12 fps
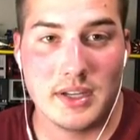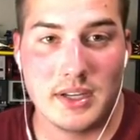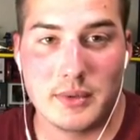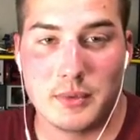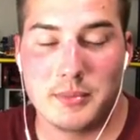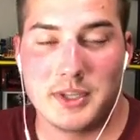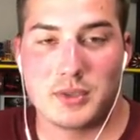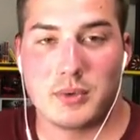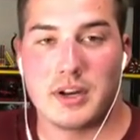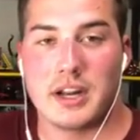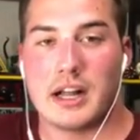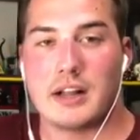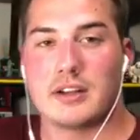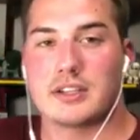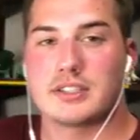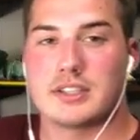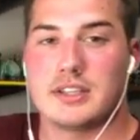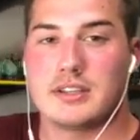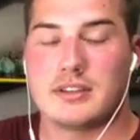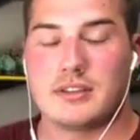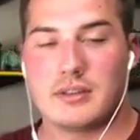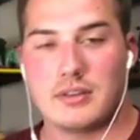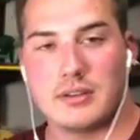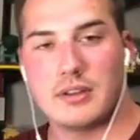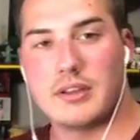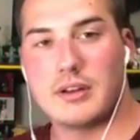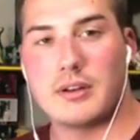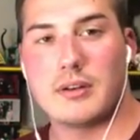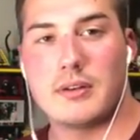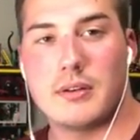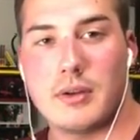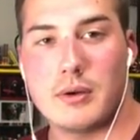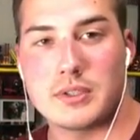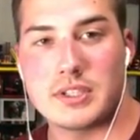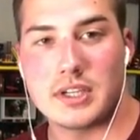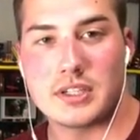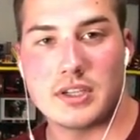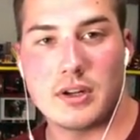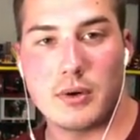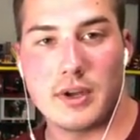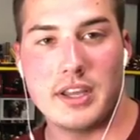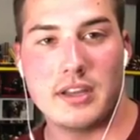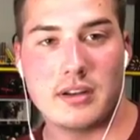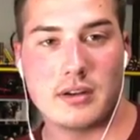It would be $20 in '06 and '08,